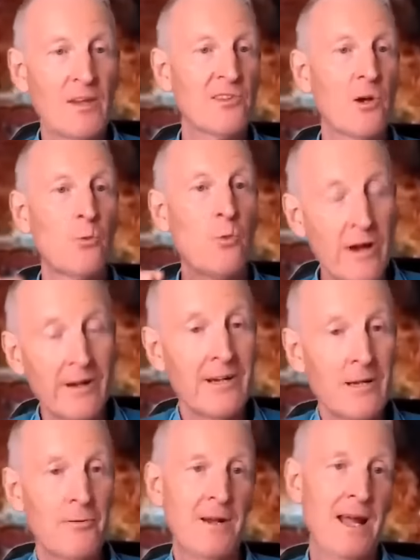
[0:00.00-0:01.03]
So we're going
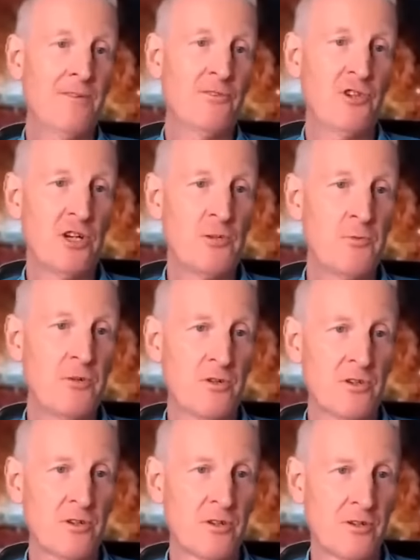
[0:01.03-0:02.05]
to pronounce
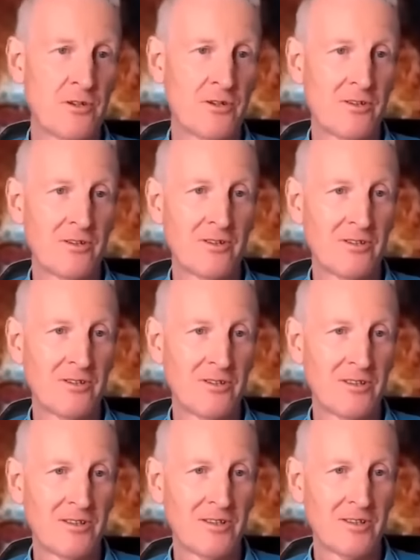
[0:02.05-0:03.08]
judgments
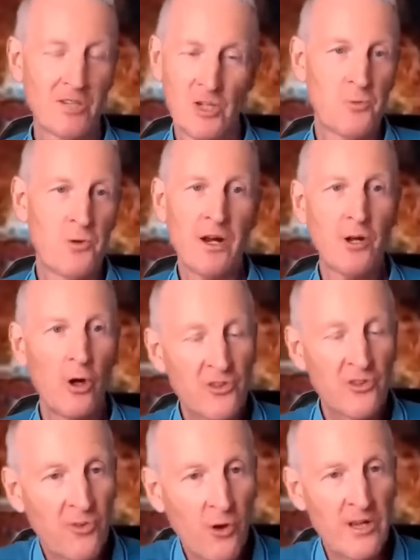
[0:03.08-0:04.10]
because we're
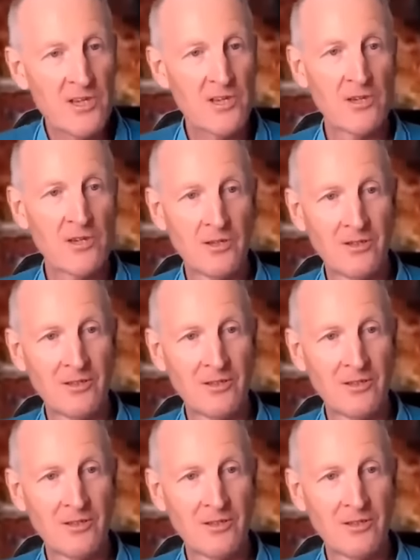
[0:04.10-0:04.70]
God's voice.